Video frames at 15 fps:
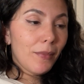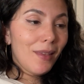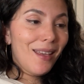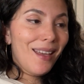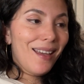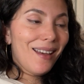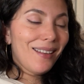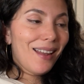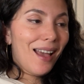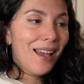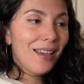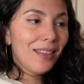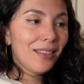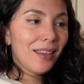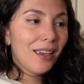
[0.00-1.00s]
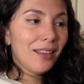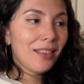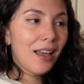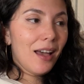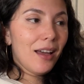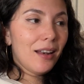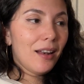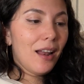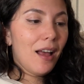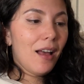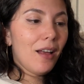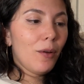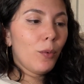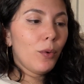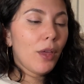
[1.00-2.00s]
And I think that
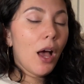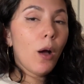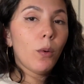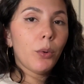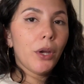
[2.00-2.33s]
without